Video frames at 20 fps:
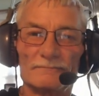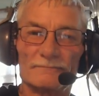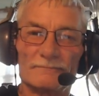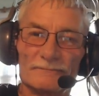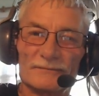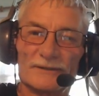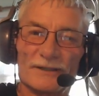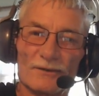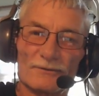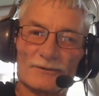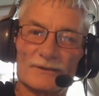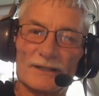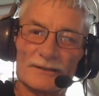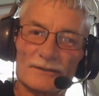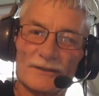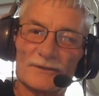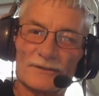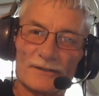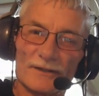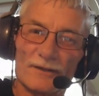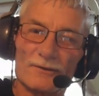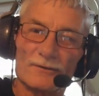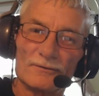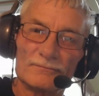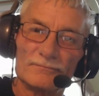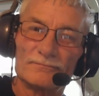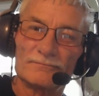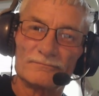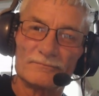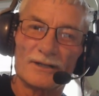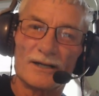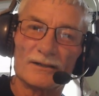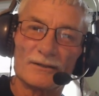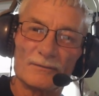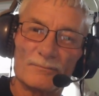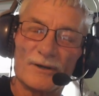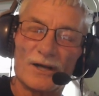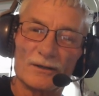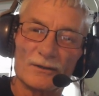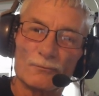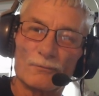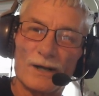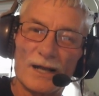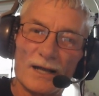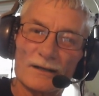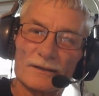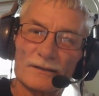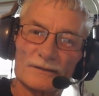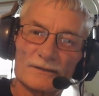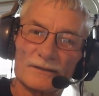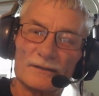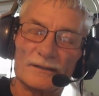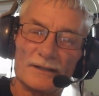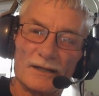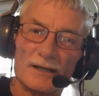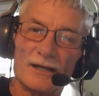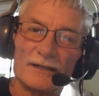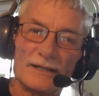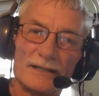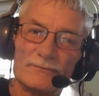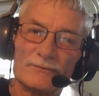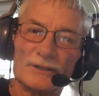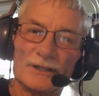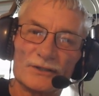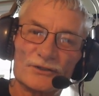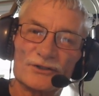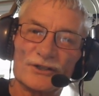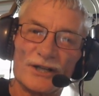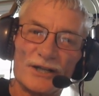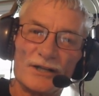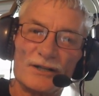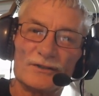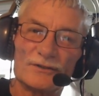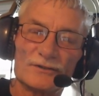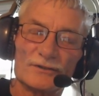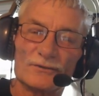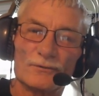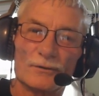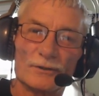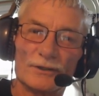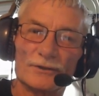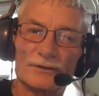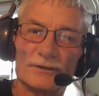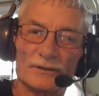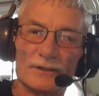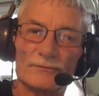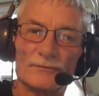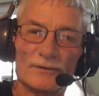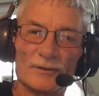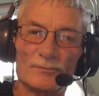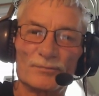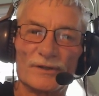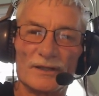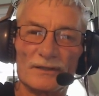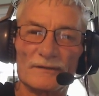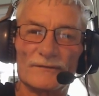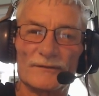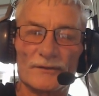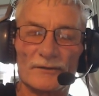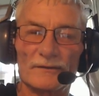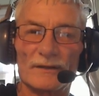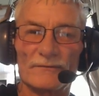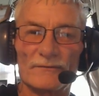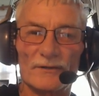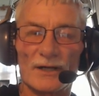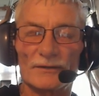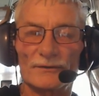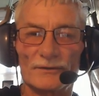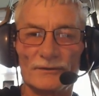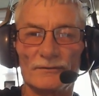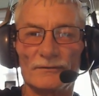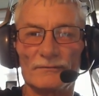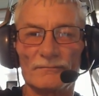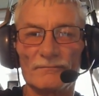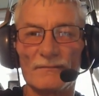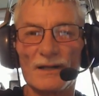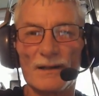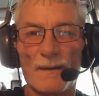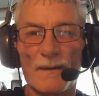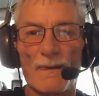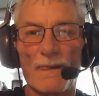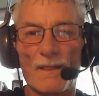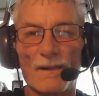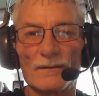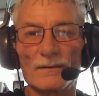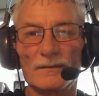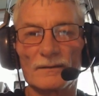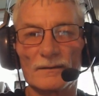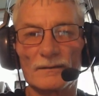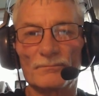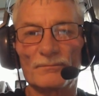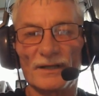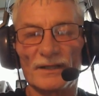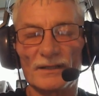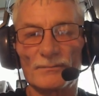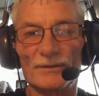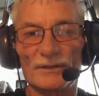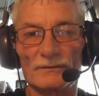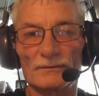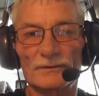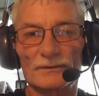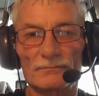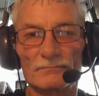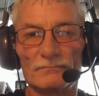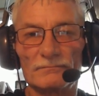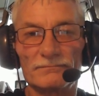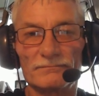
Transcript: Scales like this now, out of whack. It's an uneven exchange. In order to level the playing field, they've got to pay the bills.